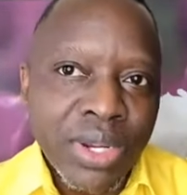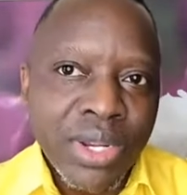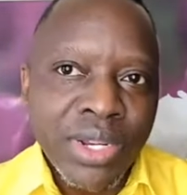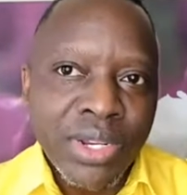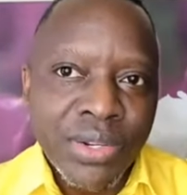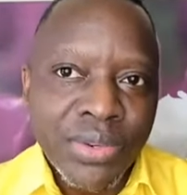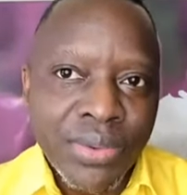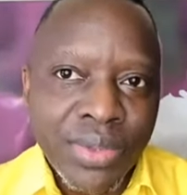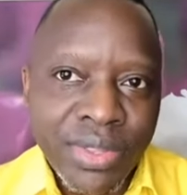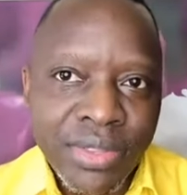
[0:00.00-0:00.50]
Our
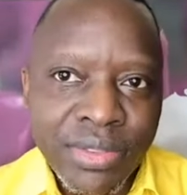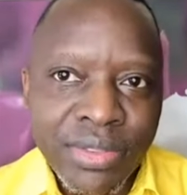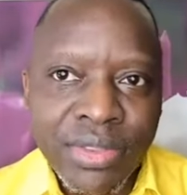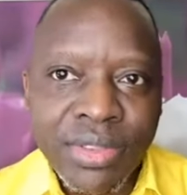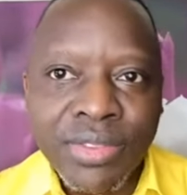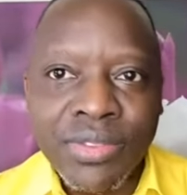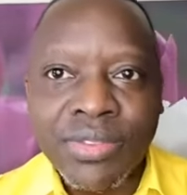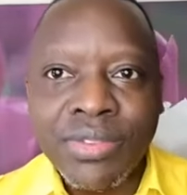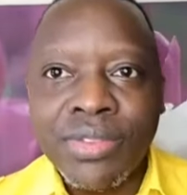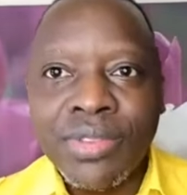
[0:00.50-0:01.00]

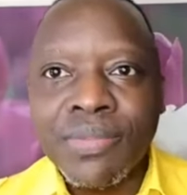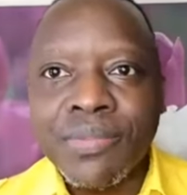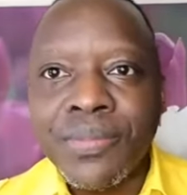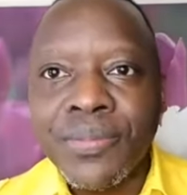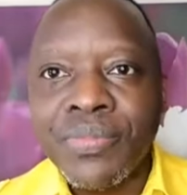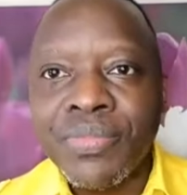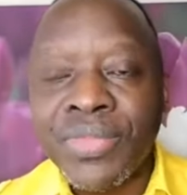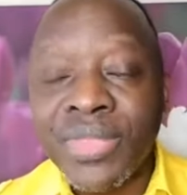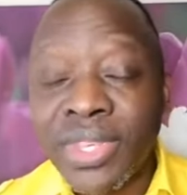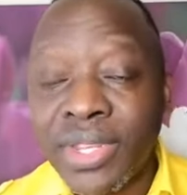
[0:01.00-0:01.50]
interest is
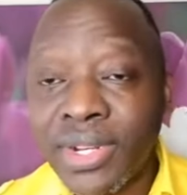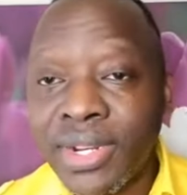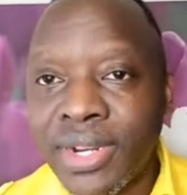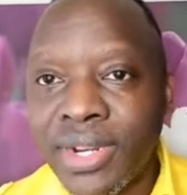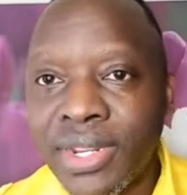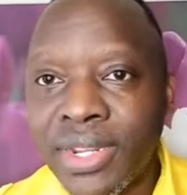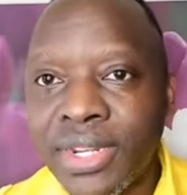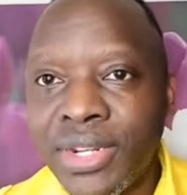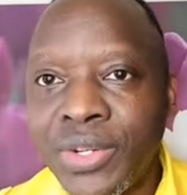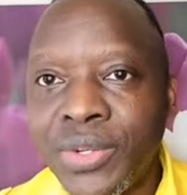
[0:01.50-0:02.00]

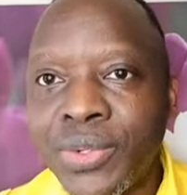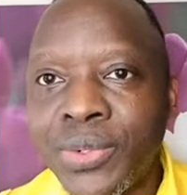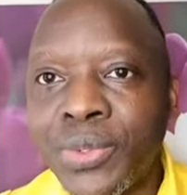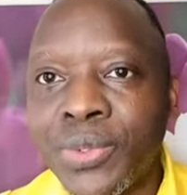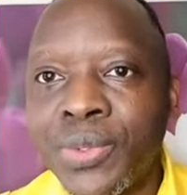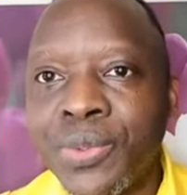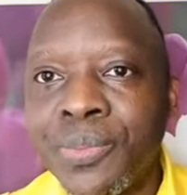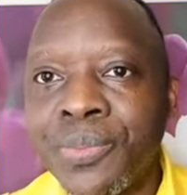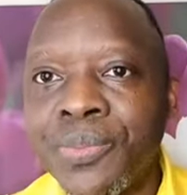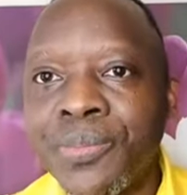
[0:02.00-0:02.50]
generally
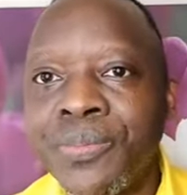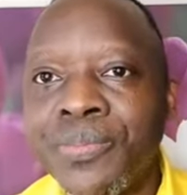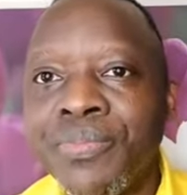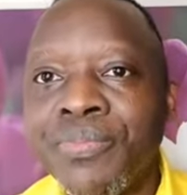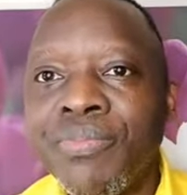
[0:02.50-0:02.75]
to